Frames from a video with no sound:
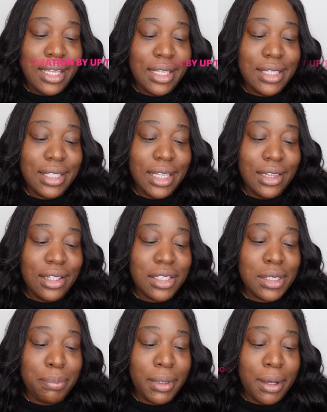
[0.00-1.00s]
skin
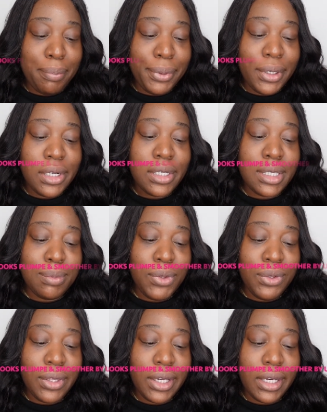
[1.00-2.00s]
looks plumper,
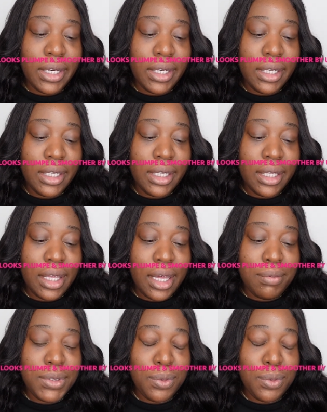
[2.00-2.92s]
smoother, up to